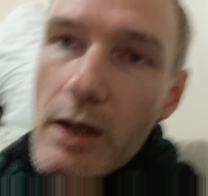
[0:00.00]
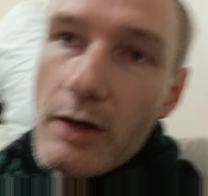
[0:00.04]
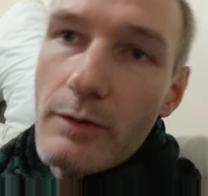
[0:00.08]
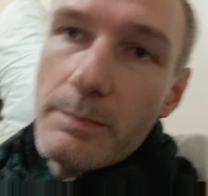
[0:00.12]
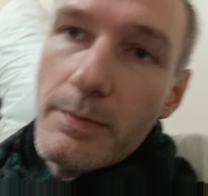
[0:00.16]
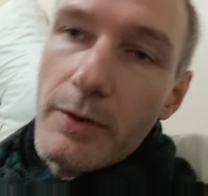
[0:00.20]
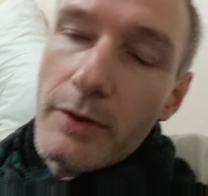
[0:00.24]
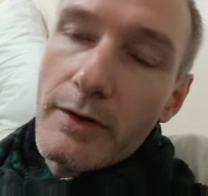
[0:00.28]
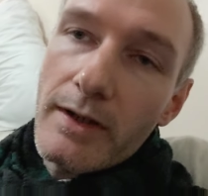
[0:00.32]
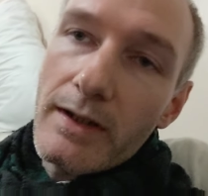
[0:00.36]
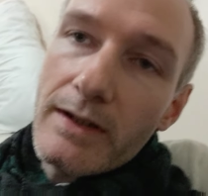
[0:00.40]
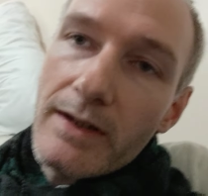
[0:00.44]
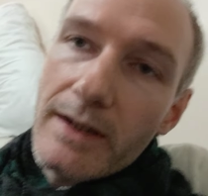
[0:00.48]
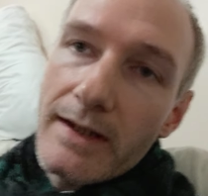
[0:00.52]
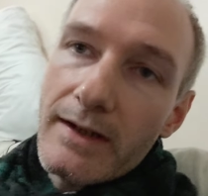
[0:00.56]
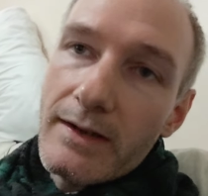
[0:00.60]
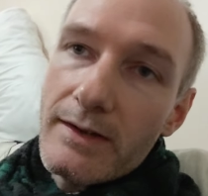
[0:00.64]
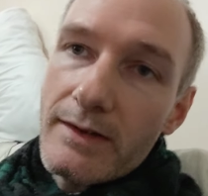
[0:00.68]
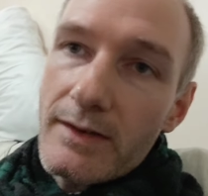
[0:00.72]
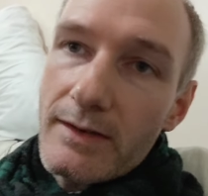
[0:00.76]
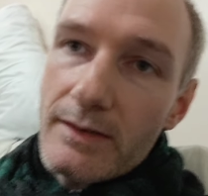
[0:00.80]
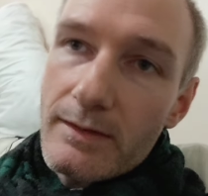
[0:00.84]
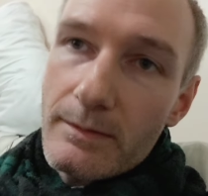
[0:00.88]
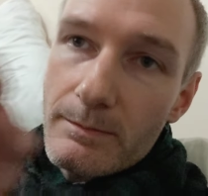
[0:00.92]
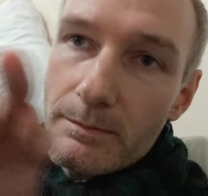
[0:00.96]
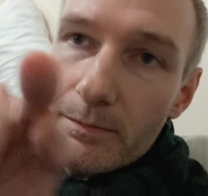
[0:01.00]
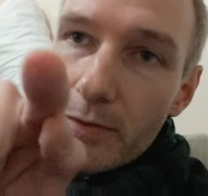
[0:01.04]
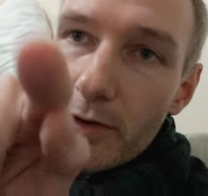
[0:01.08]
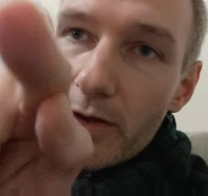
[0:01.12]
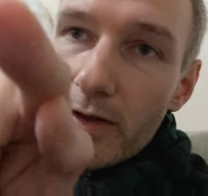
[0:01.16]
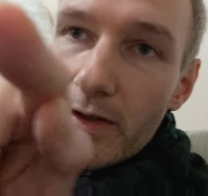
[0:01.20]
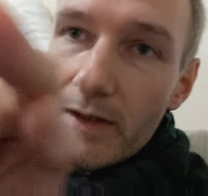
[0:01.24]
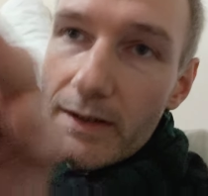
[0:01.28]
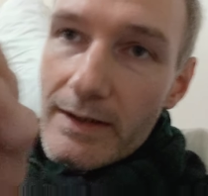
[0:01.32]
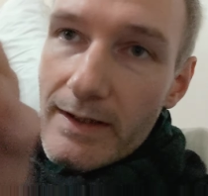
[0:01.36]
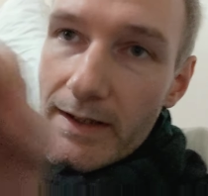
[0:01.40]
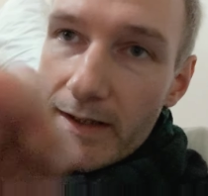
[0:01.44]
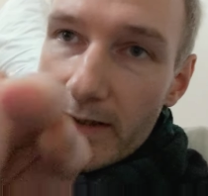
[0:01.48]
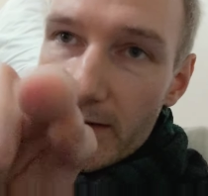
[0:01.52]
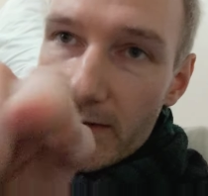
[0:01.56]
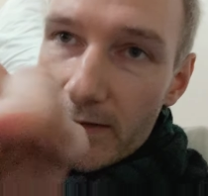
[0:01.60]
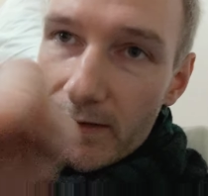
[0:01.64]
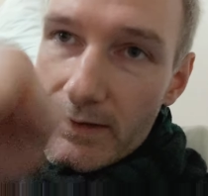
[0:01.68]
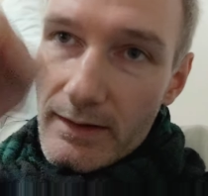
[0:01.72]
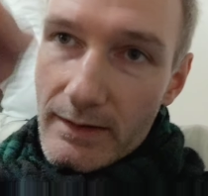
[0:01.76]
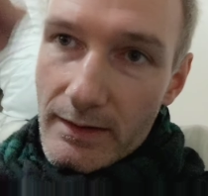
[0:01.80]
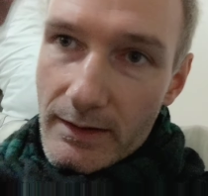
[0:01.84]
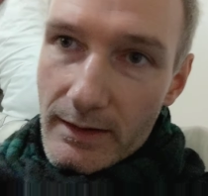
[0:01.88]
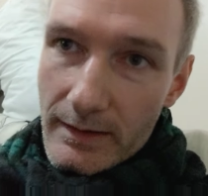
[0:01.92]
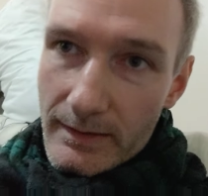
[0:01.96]
I'll put the links, put the links
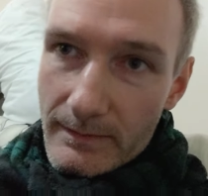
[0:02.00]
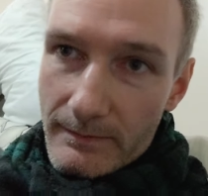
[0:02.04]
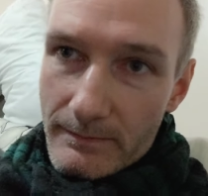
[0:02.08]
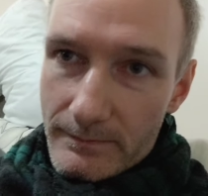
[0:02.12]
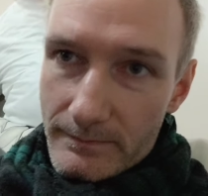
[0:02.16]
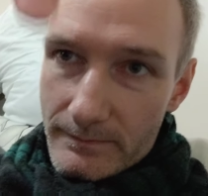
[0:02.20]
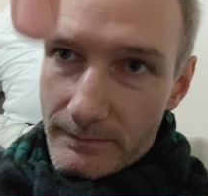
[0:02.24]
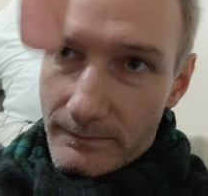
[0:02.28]
in the